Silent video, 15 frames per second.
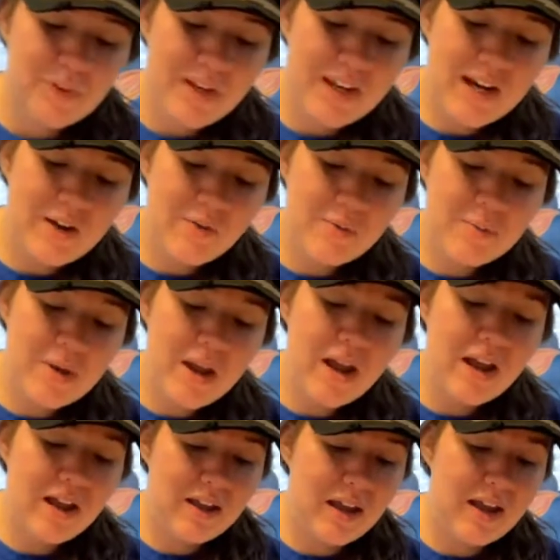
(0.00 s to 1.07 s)
And I remember
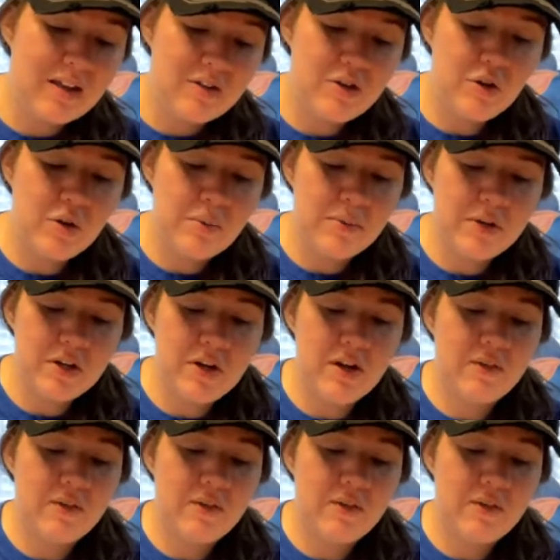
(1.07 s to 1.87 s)
I told him, you know,